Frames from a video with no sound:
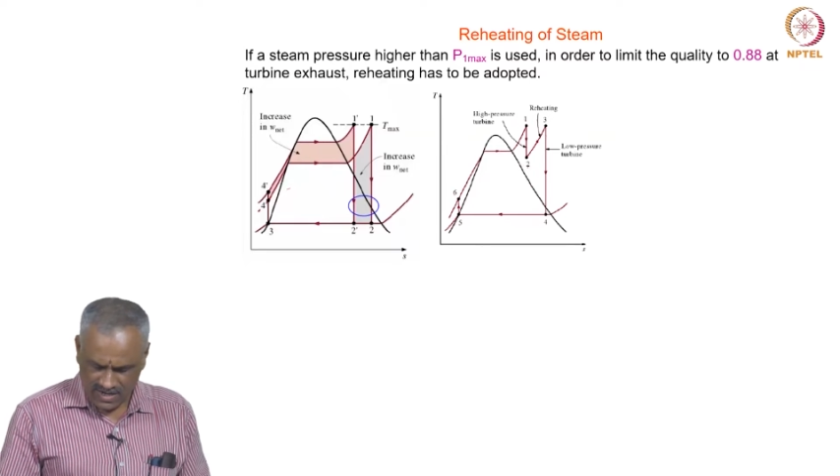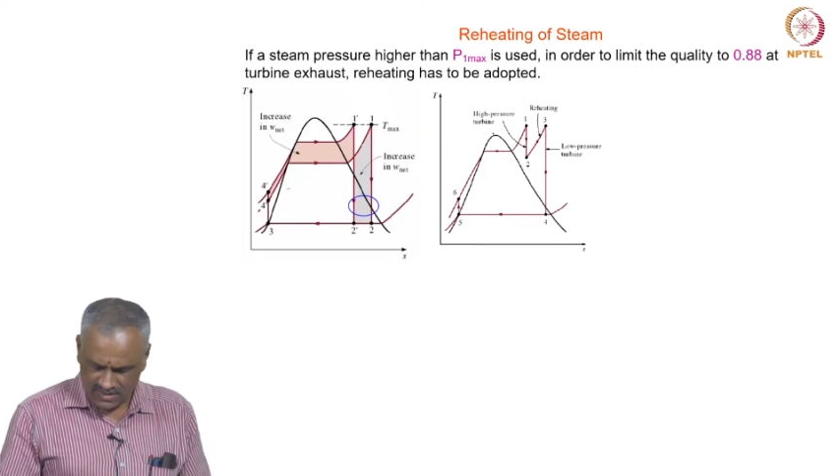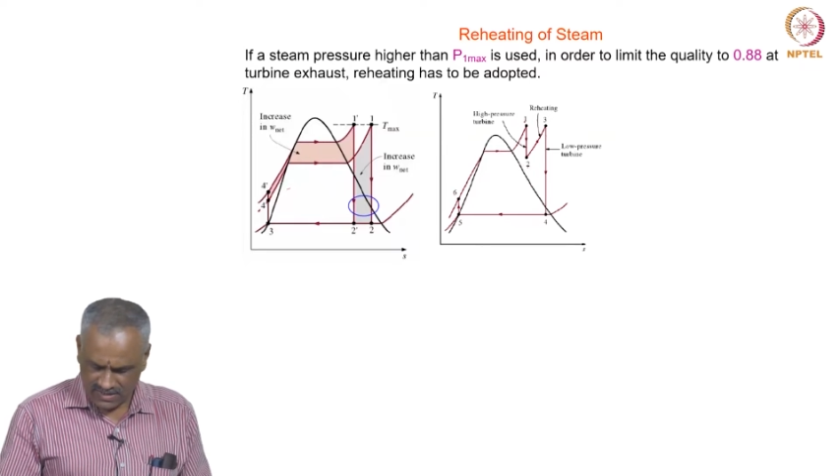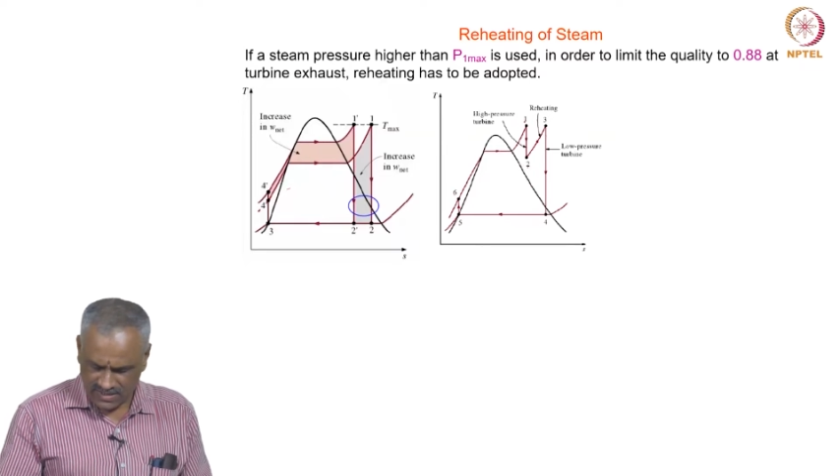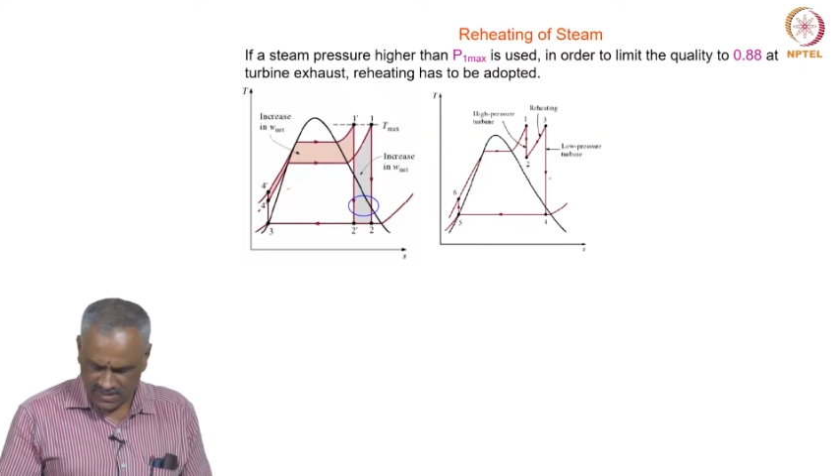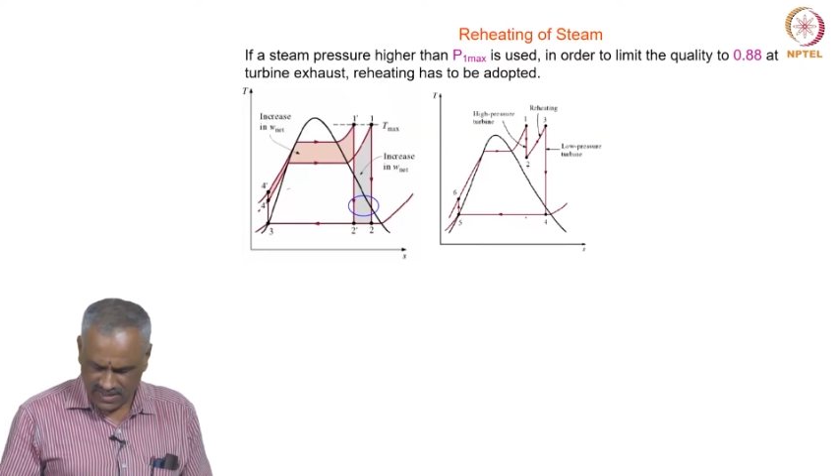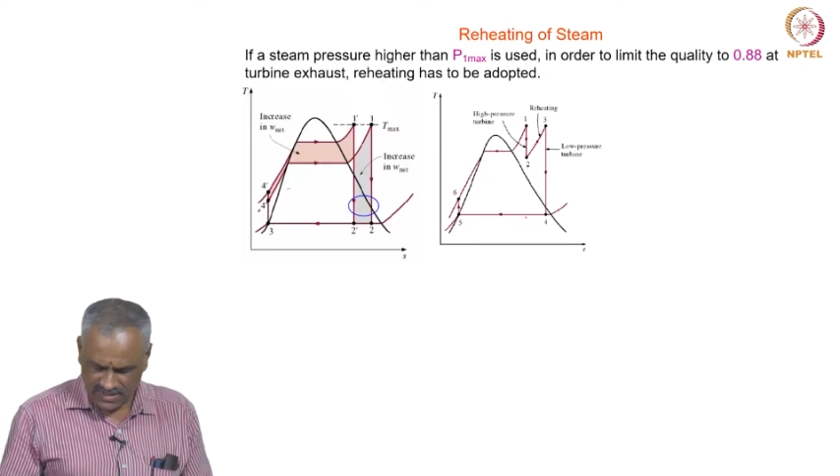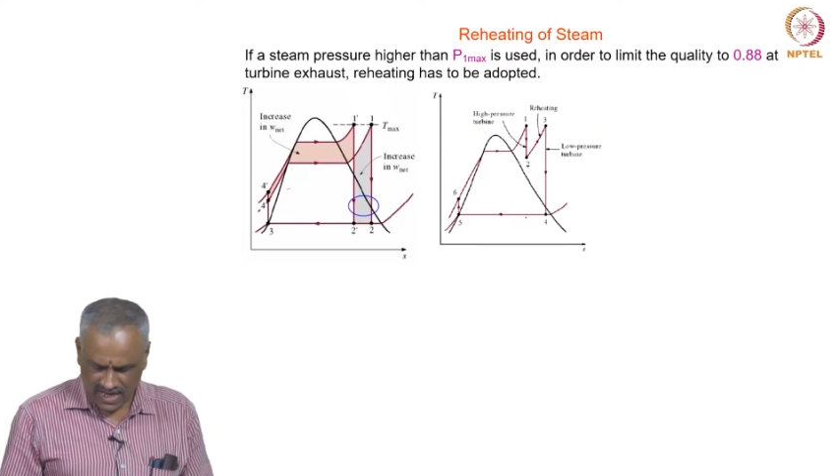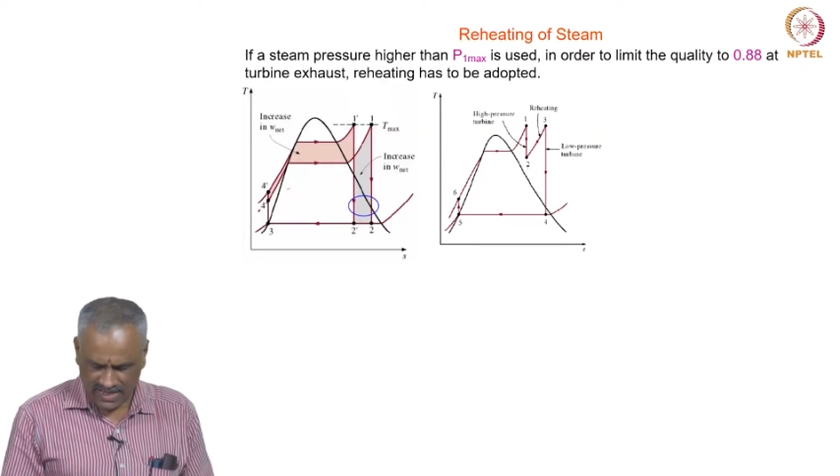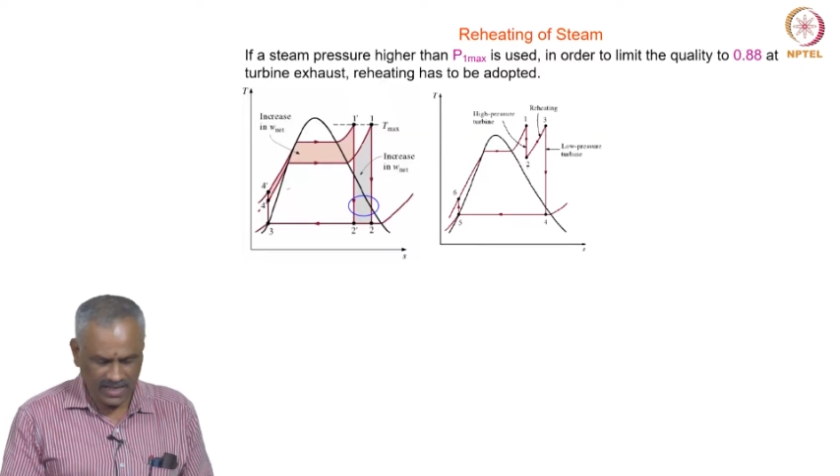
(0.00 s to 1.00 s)
This is the
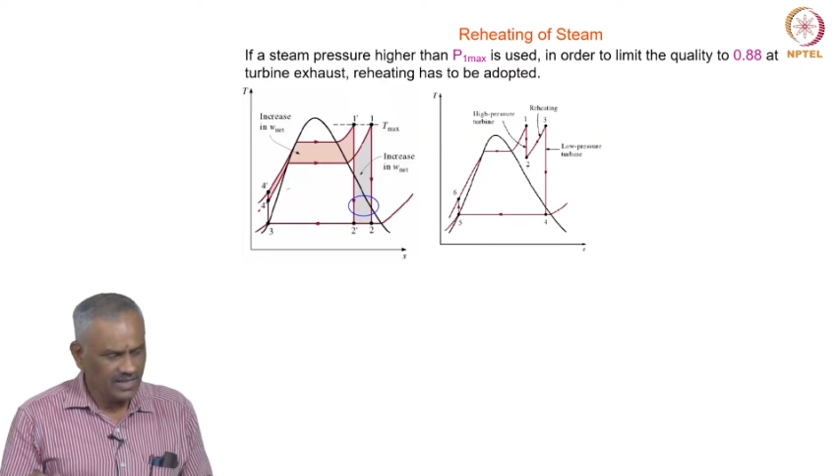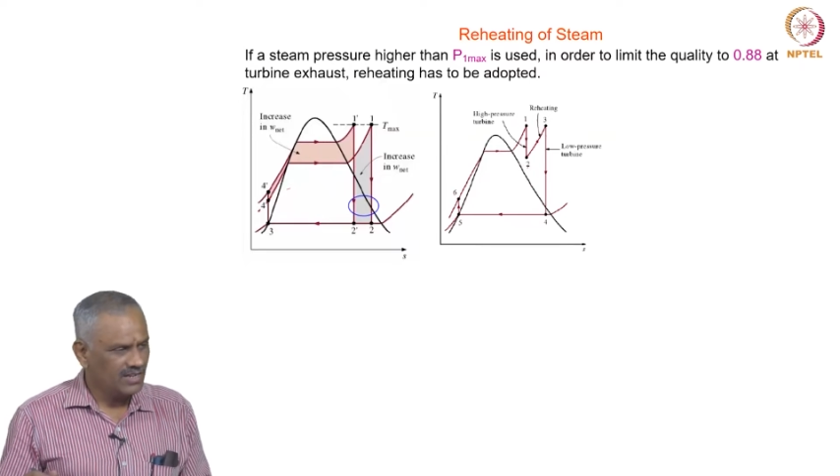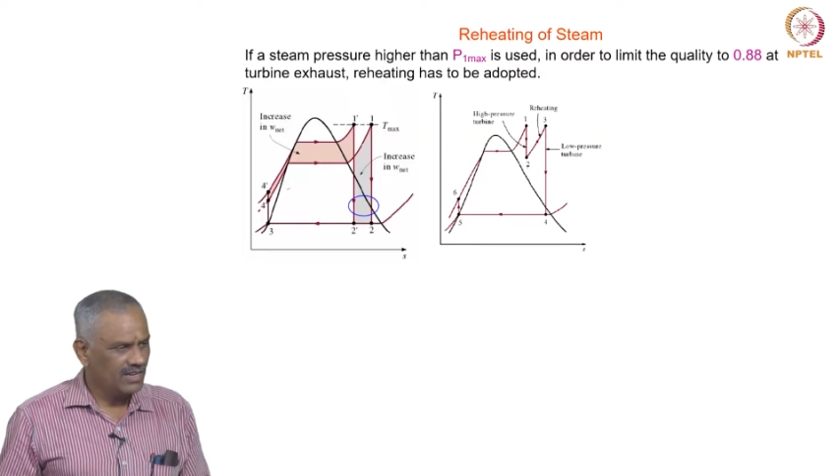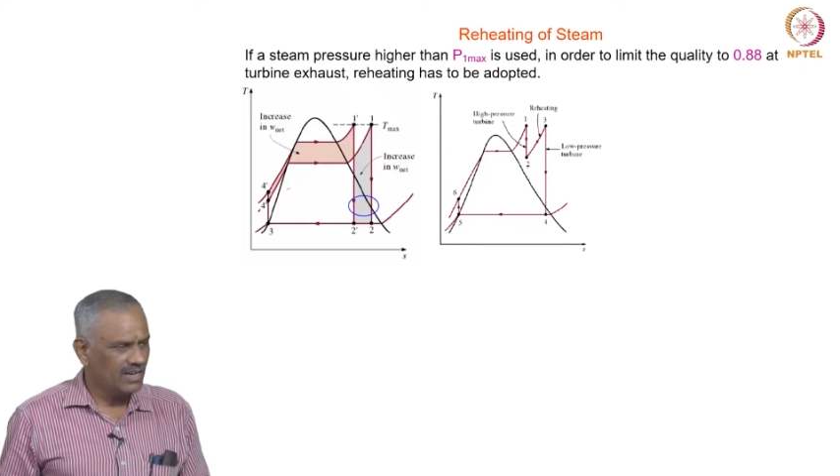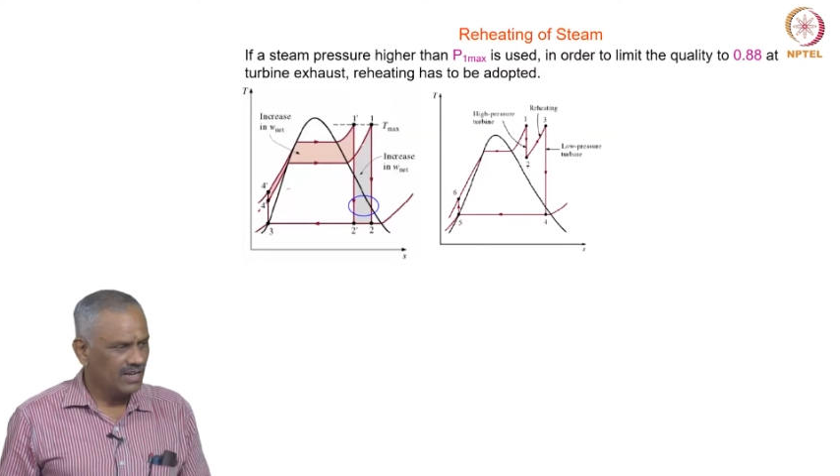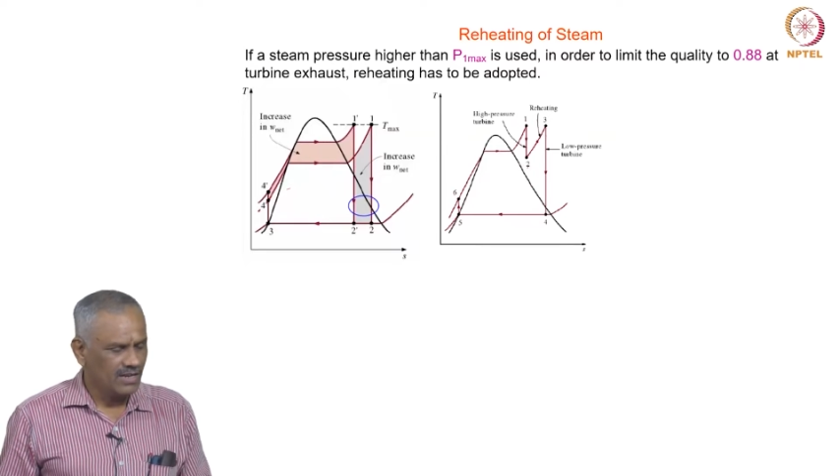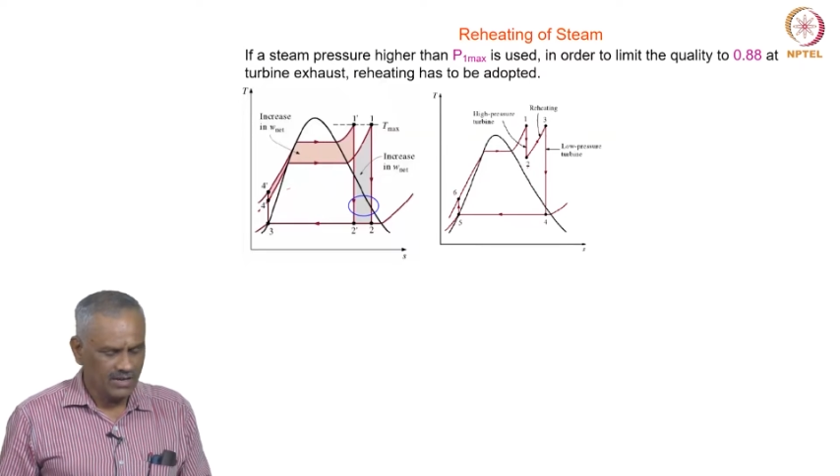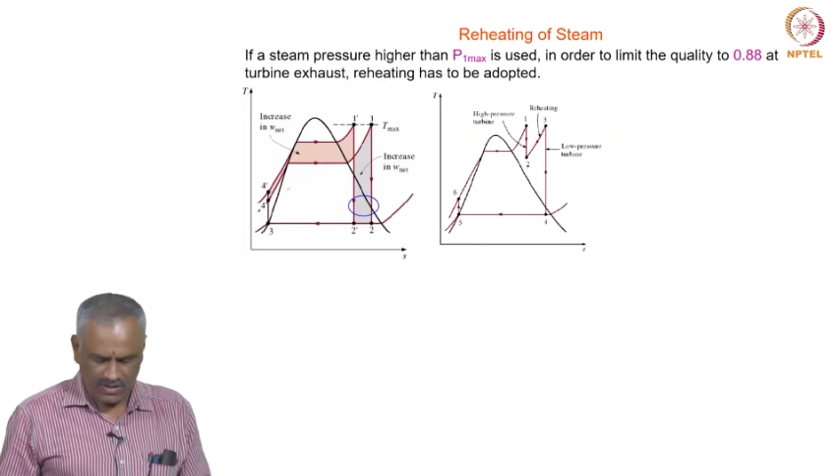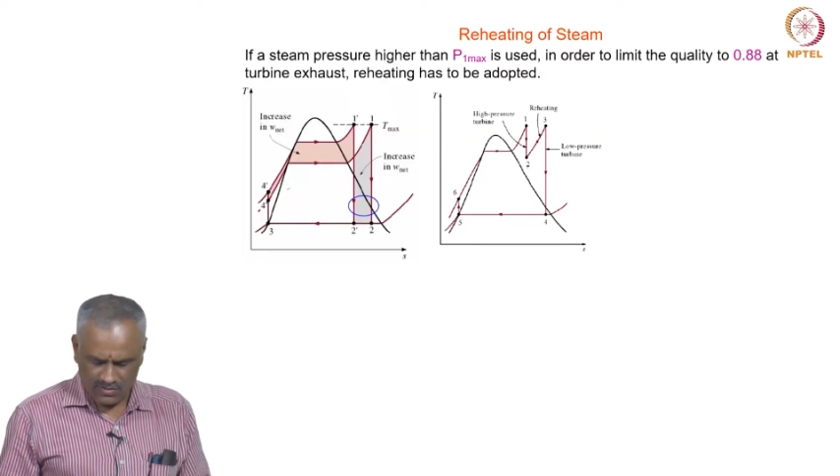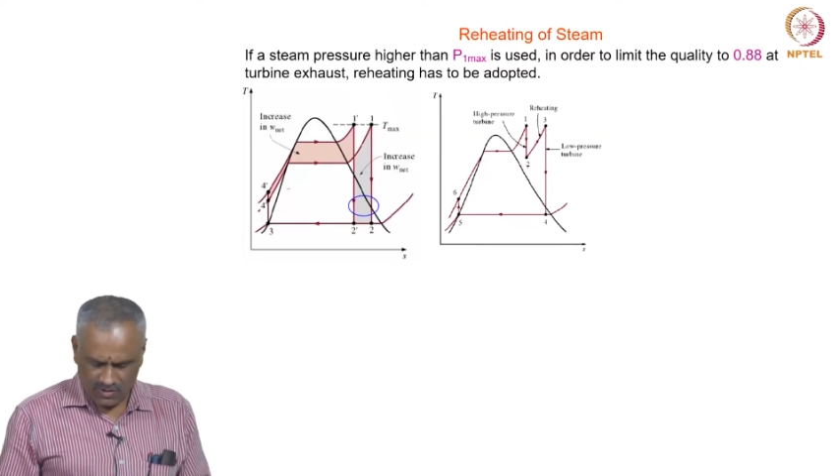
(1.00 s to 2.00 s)
cycle.
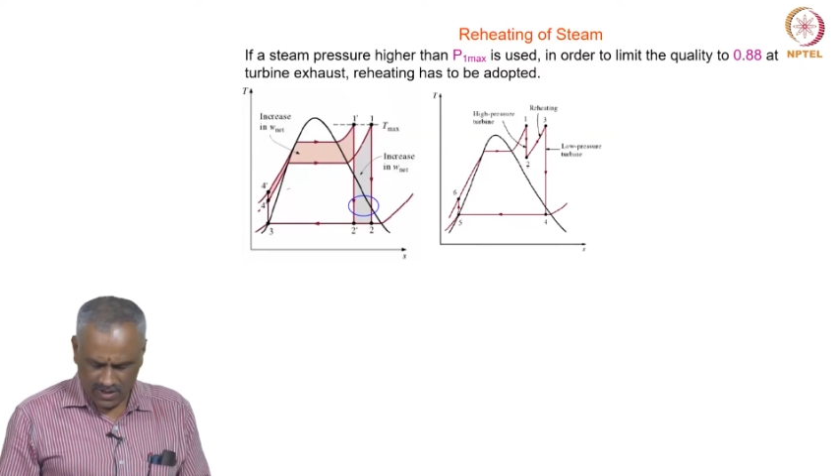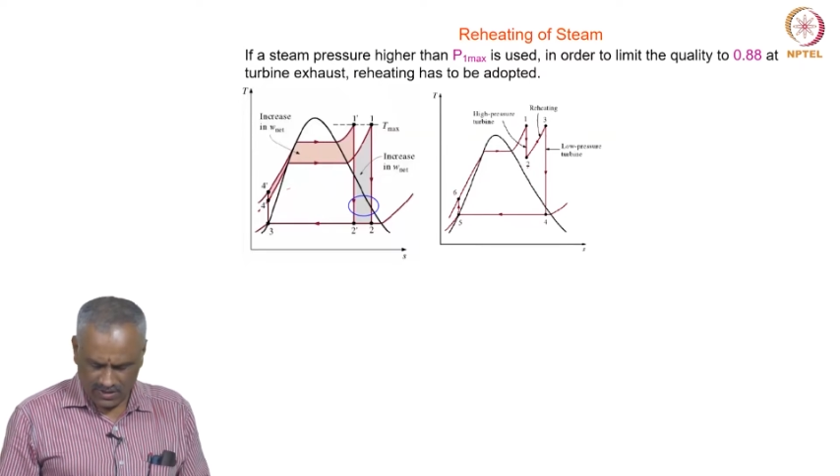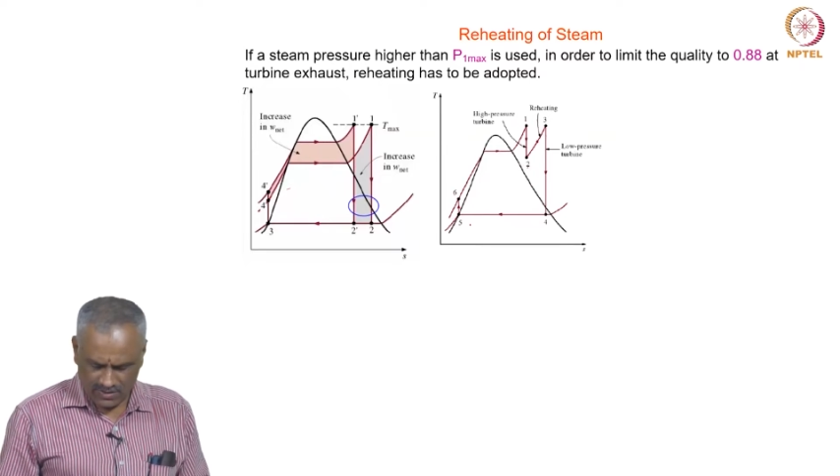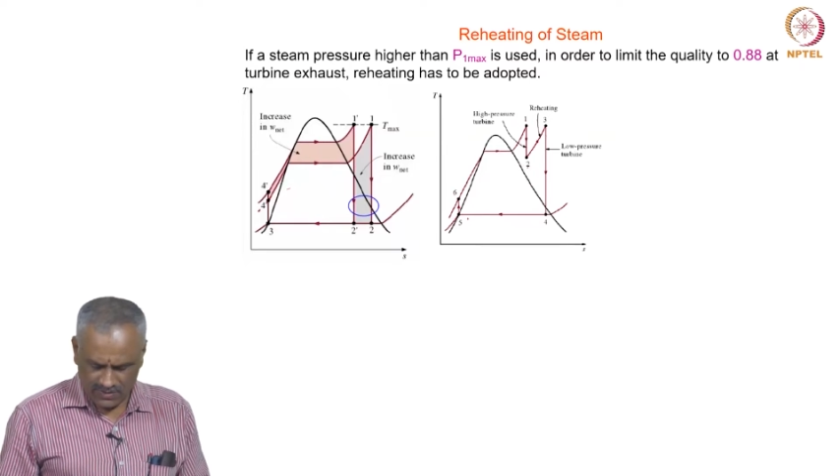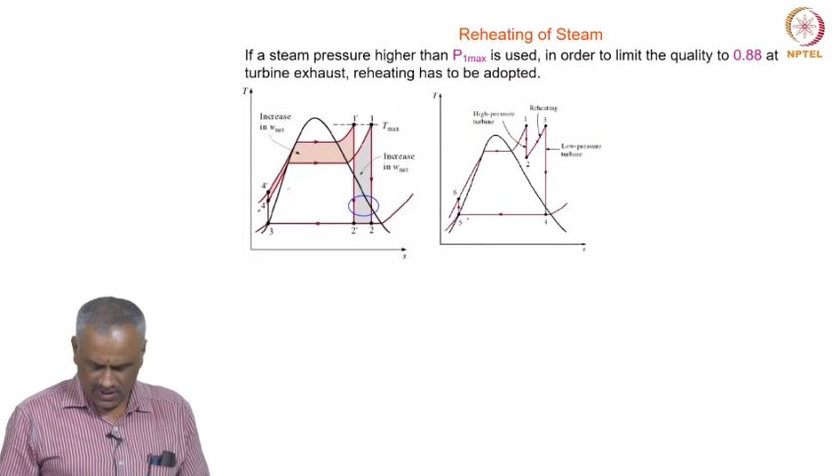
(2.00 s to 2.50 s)
What we